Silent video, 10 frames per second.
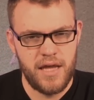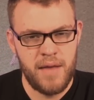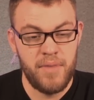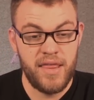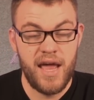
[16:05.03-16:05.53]
And
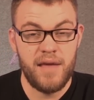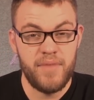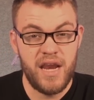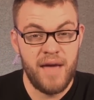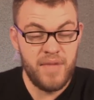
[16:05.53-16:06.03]
by that I
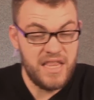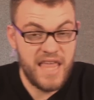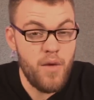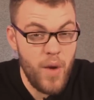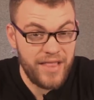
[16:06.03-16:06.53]
mean
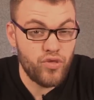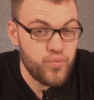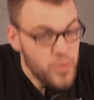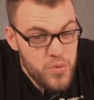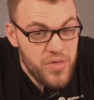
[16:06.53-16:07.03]
they went
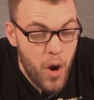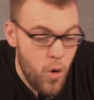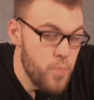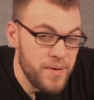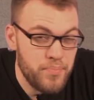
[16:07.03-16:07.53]
through the
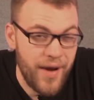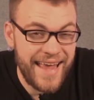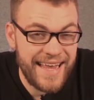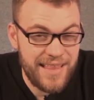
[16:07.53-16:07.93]
open bracket.